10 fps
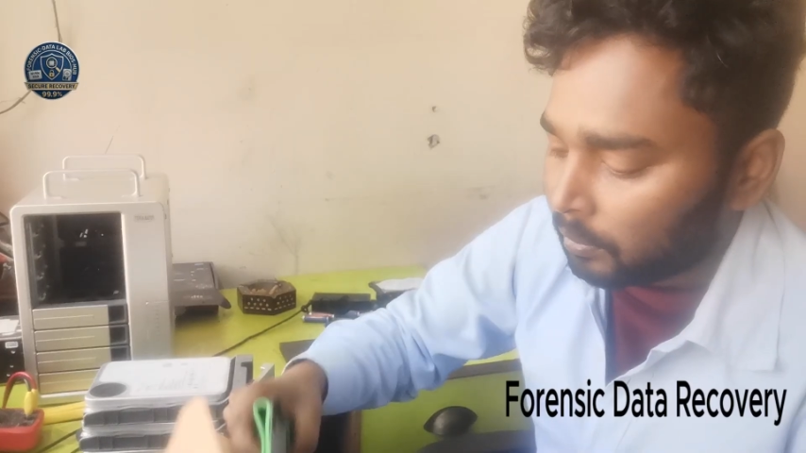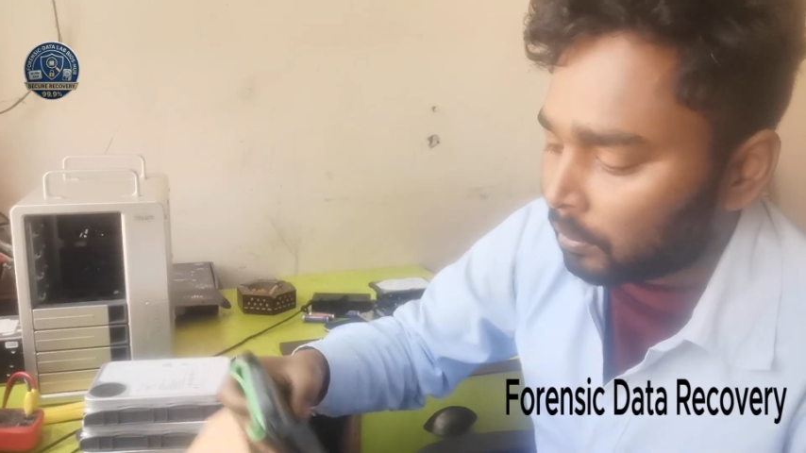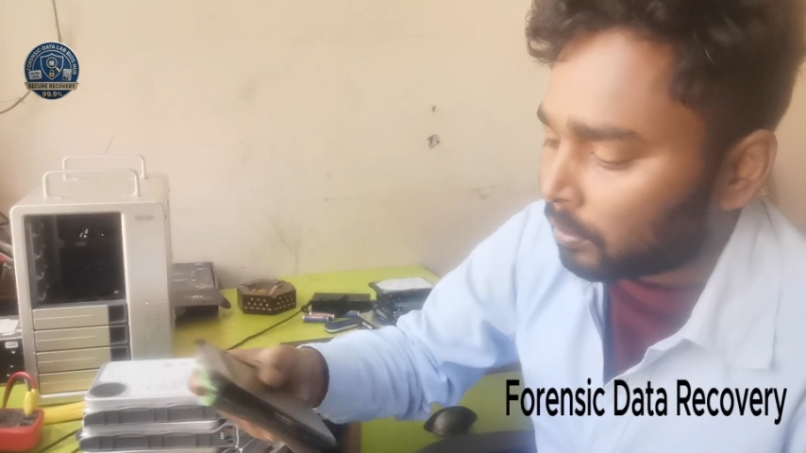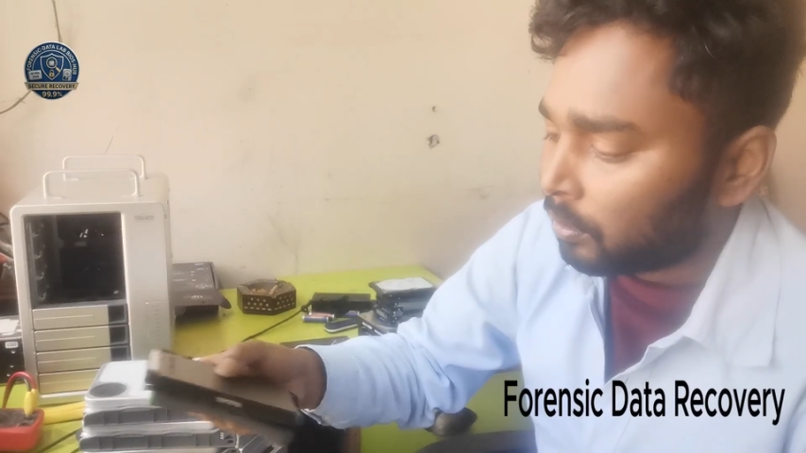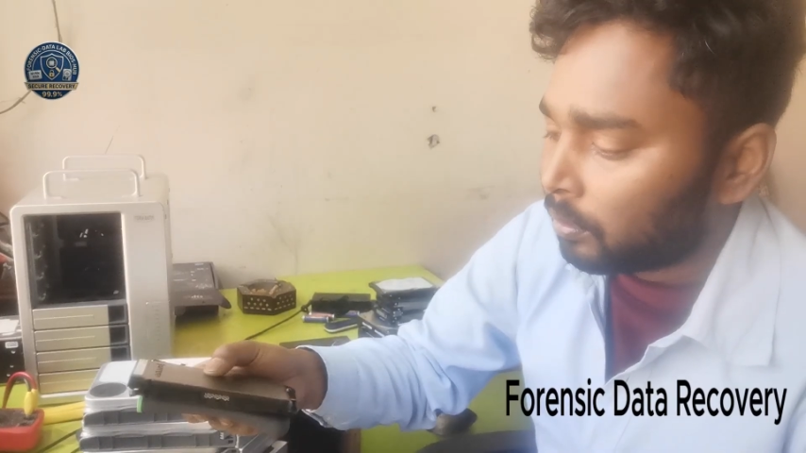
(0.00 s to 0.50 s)

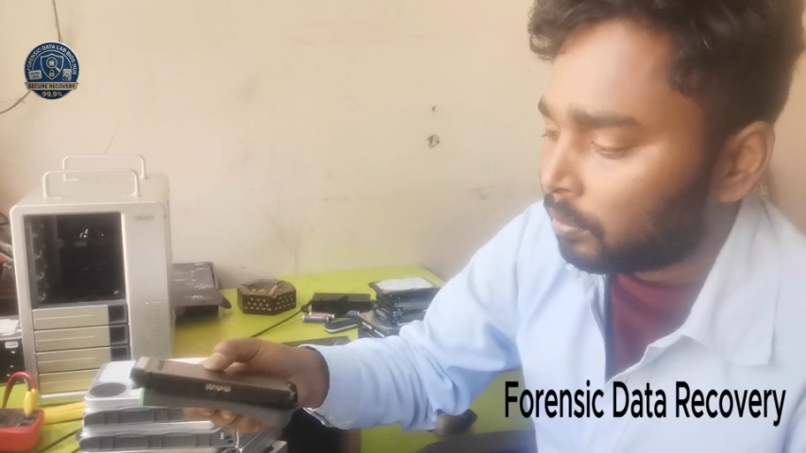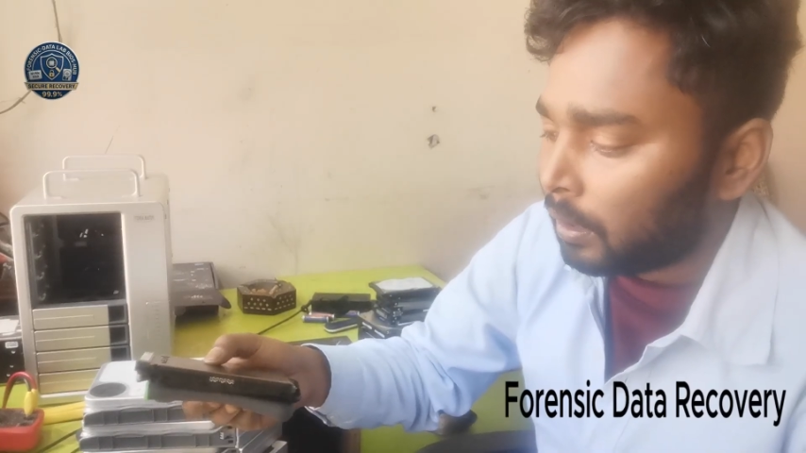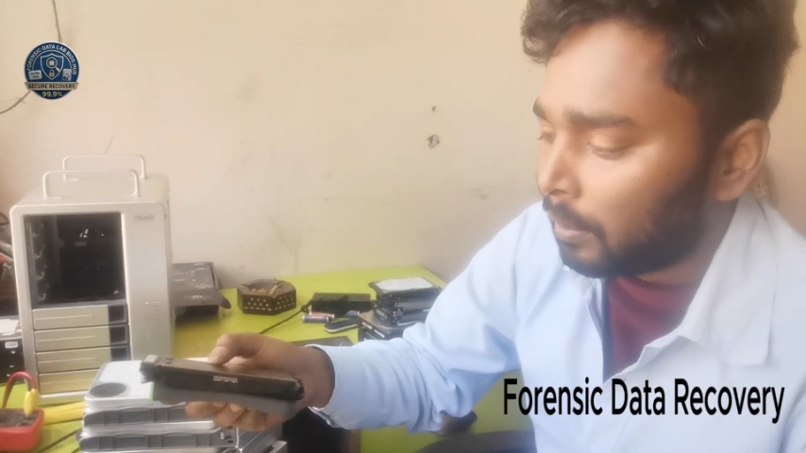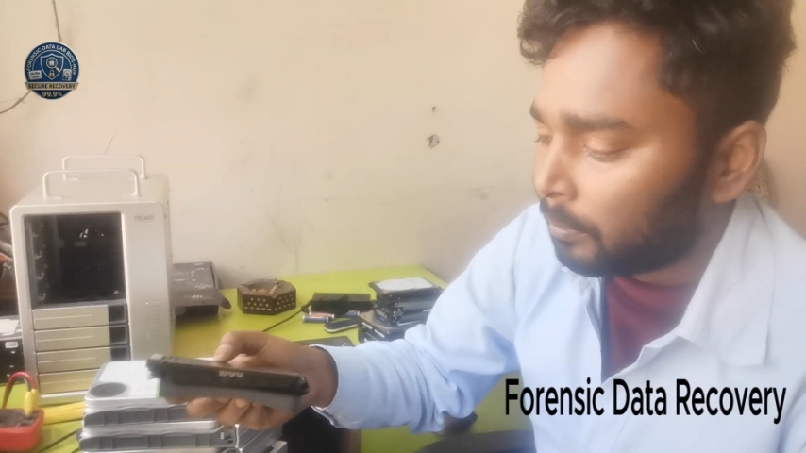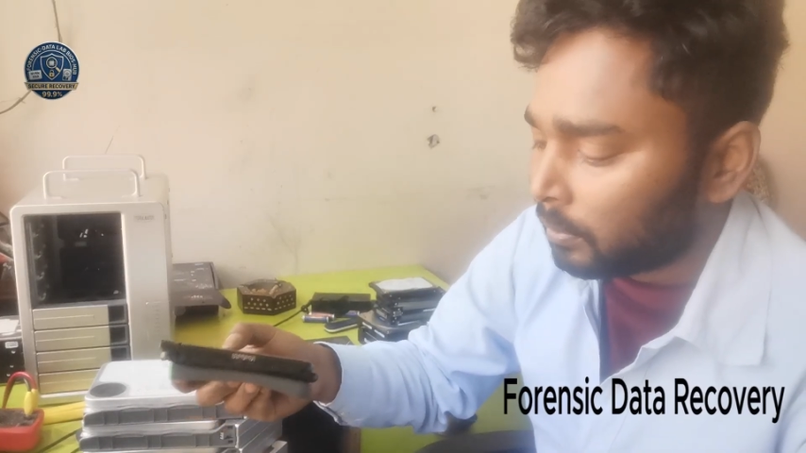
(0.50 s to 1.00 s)
Also, we
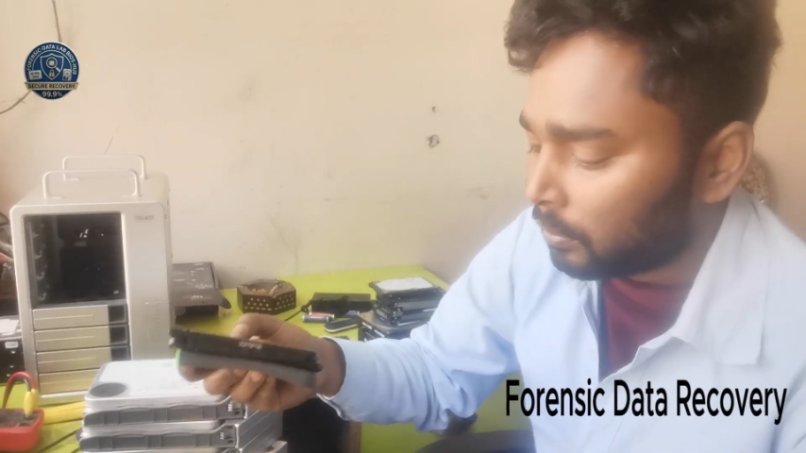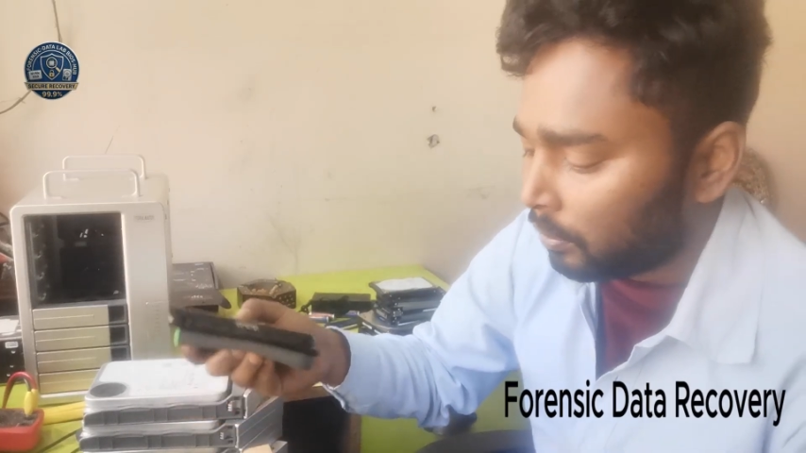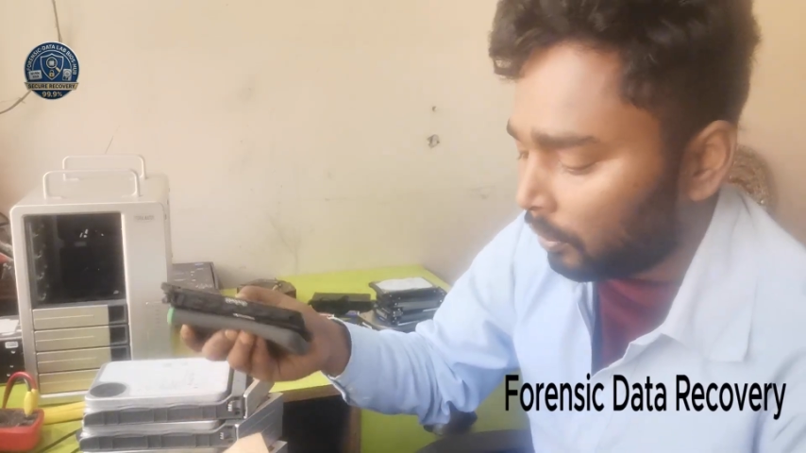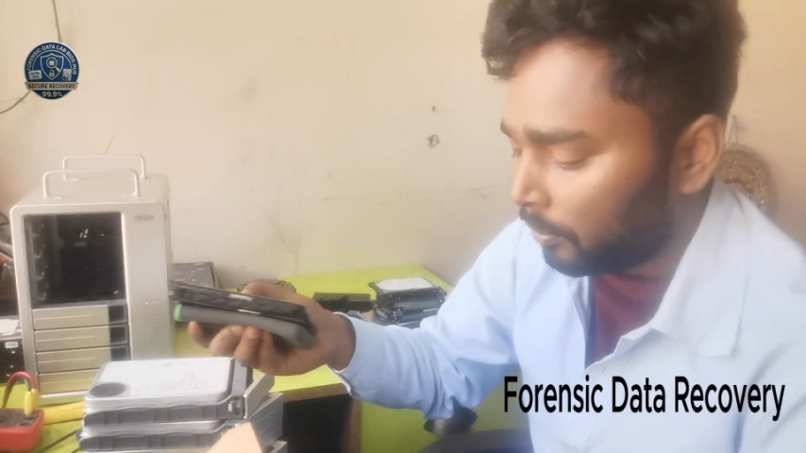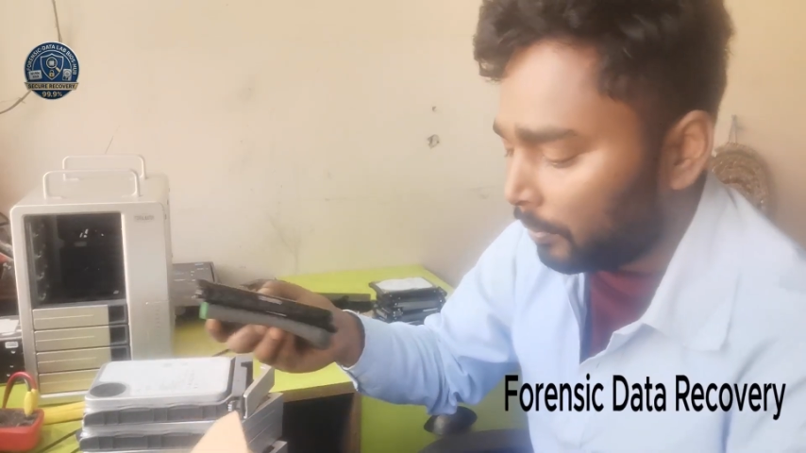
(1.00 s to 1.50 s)
have been
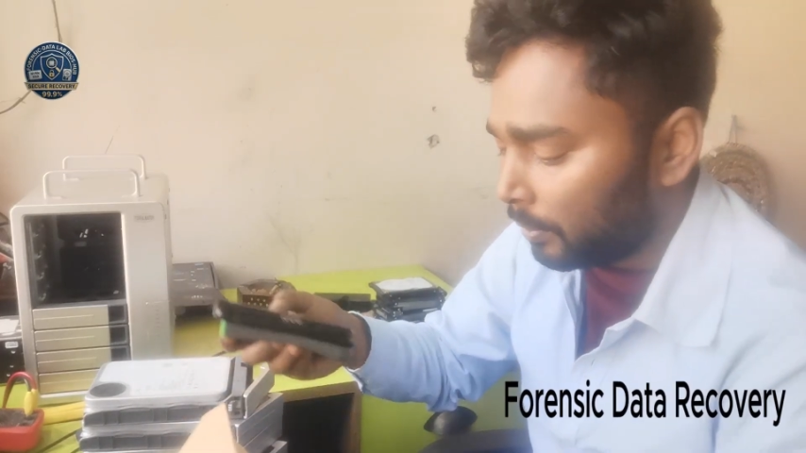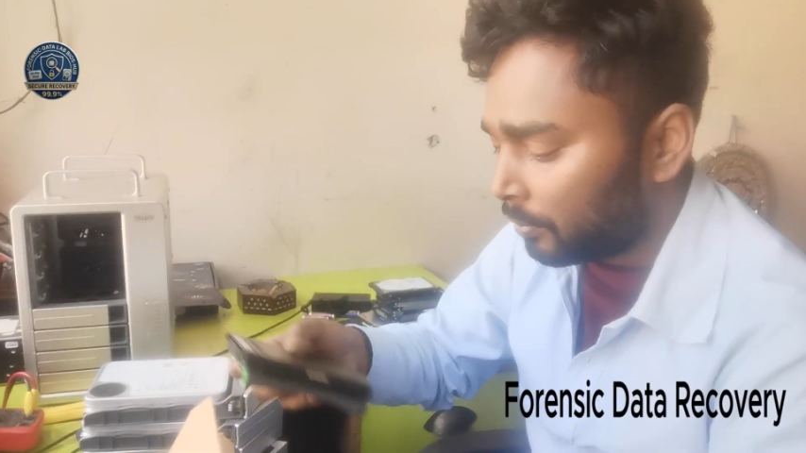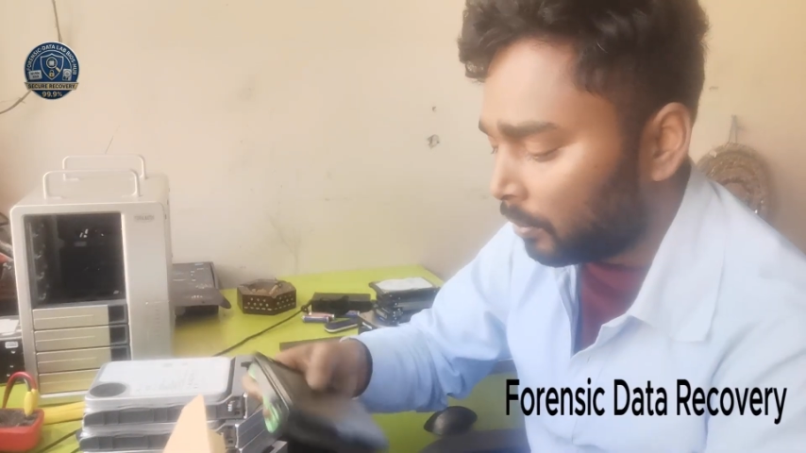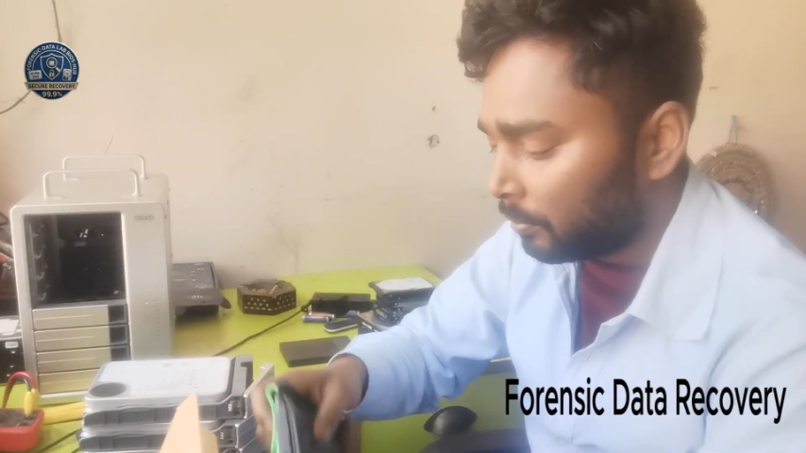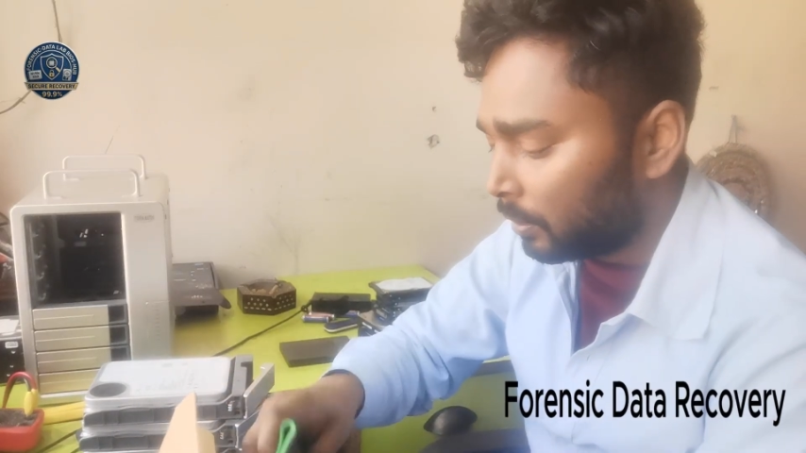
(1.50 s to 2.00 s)
recovering
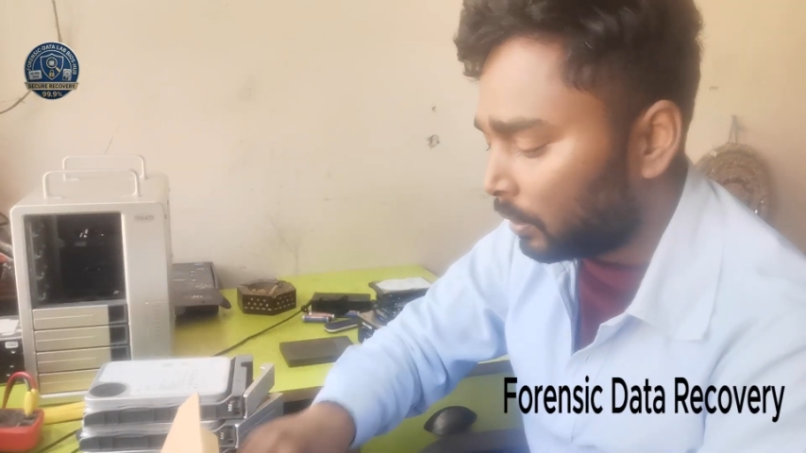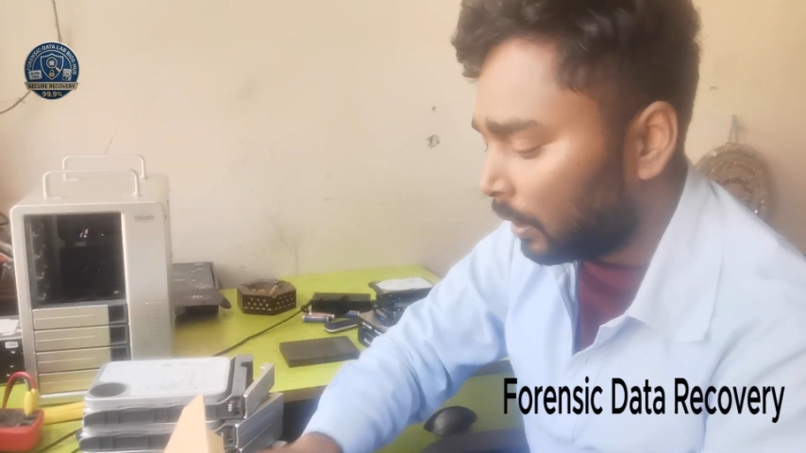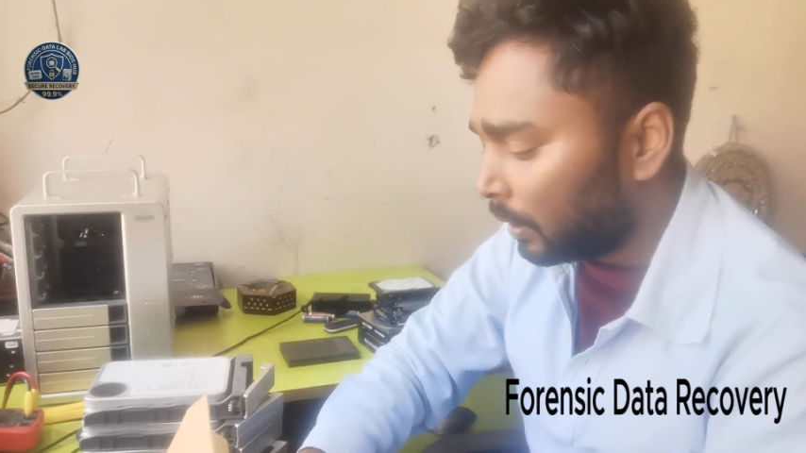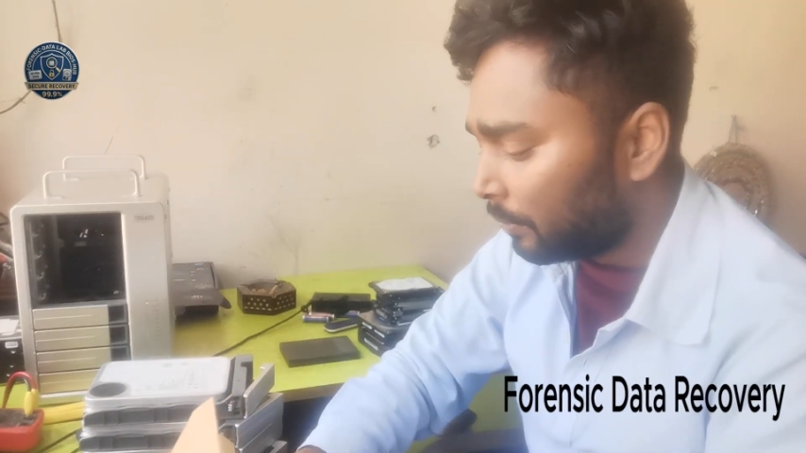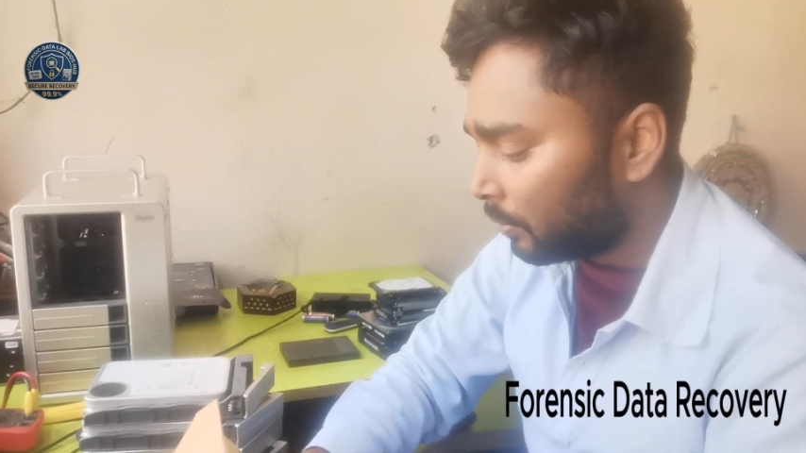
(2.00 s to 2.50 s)
from the data